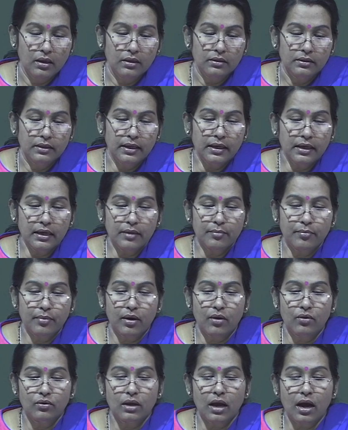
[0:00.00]
think
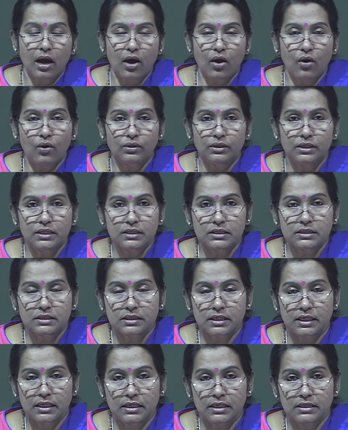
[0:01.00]
about how these
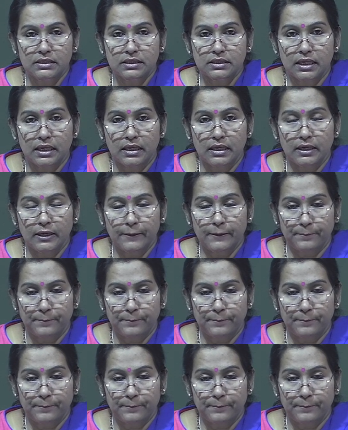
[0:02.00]
skills can